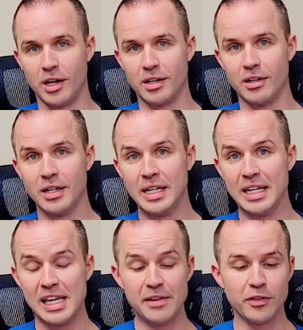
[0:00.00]
longer,
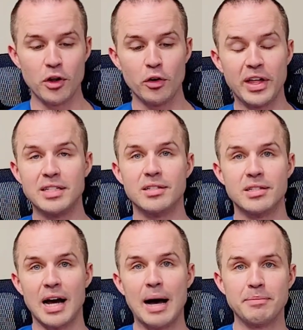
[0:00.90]
even though they
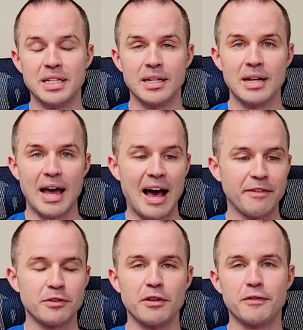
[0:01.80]
stopped it
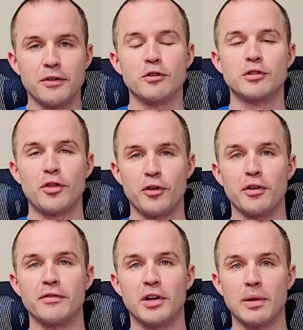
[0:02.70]
after the first
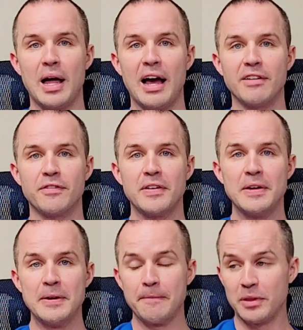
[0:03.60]
third of their life.
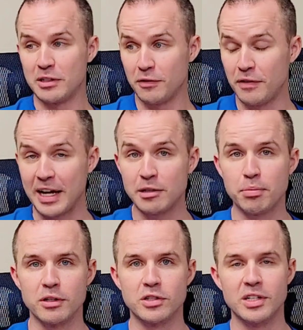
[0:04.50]
This
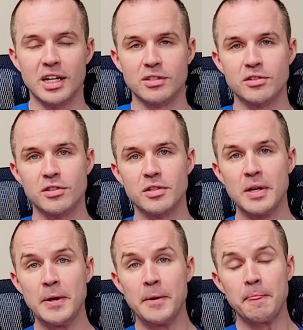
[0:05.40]
effect
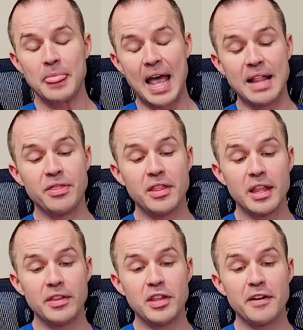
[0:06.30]
persists. And
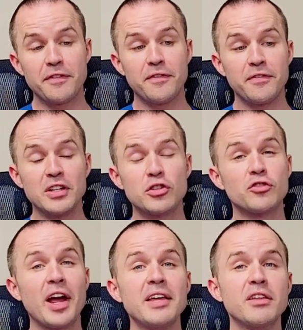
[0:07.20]
the, the
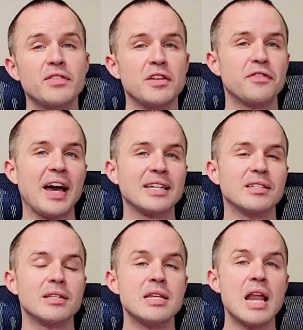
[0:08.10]
strength of the effect
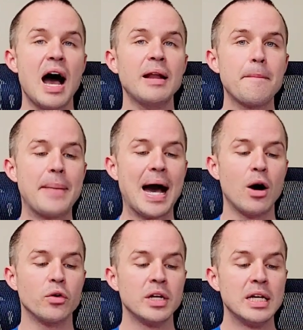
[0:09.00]
is not
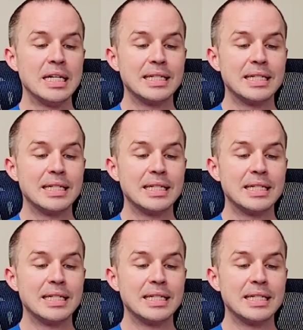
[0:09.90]
about